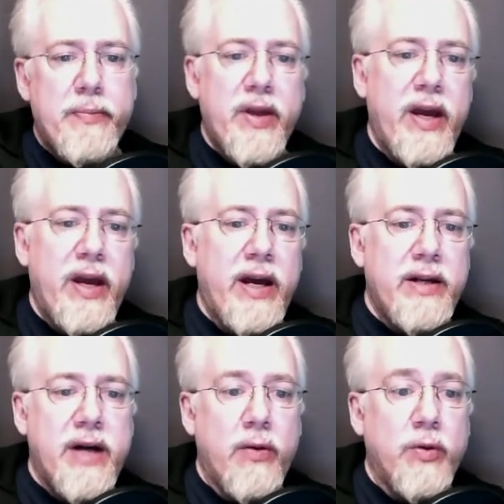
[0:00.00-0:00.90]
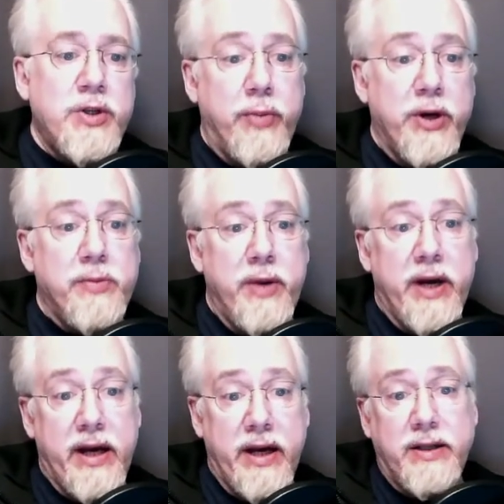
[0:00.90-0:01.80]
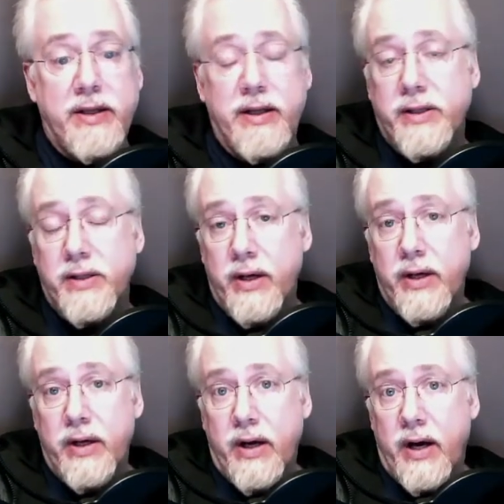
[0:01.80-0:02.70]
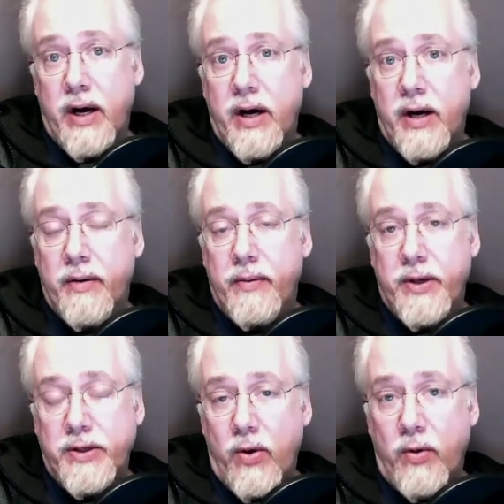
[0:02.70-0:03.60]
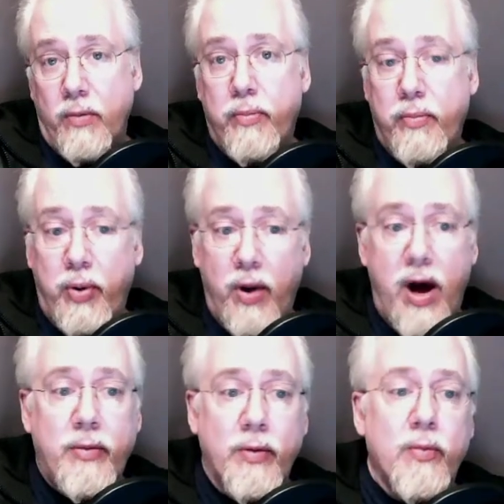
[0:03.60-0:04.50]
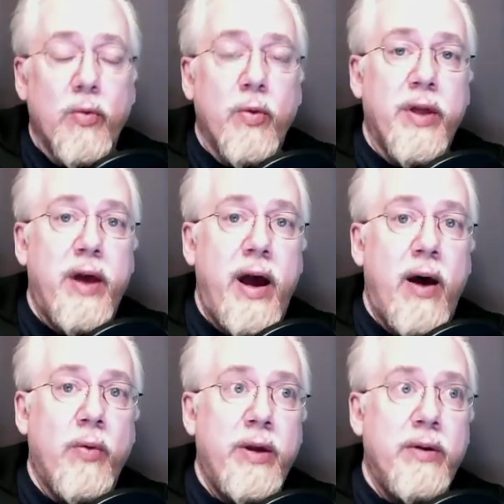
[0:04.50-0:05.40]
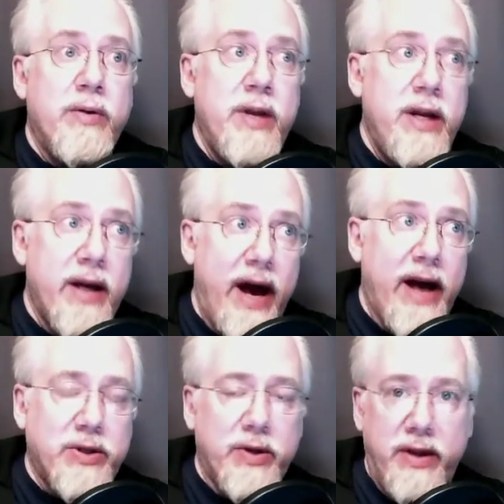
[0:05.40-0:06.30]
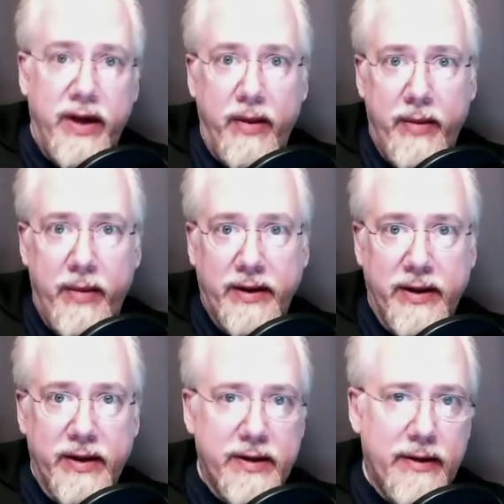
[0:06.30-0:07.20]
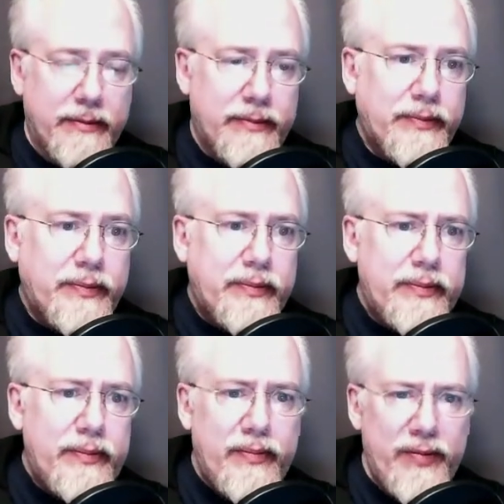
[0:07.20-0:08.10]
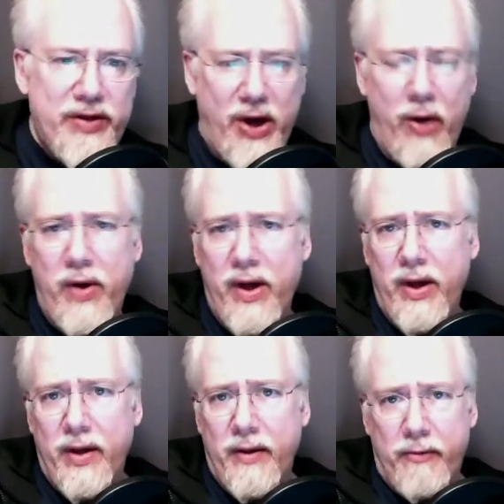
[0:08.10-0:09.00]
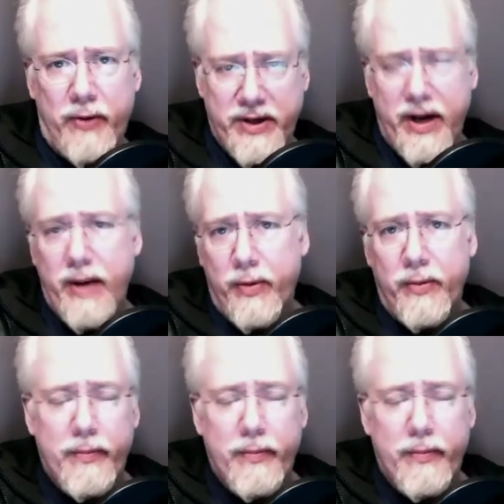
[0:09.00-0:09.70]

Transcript: And which brings me, I can get to this whole problem with how we need to actually think about this. So, for example,